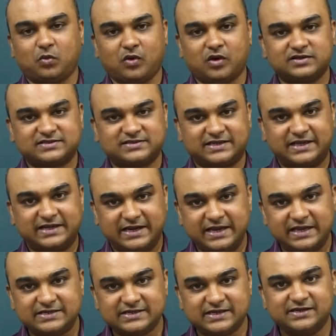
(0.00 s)
was
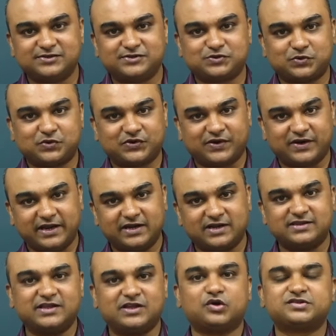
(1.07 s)
created to create
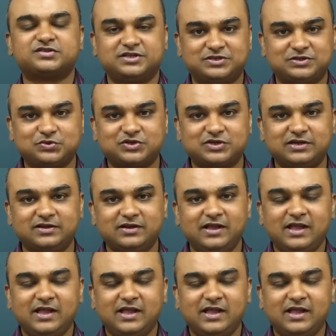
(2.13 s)
the Constitution,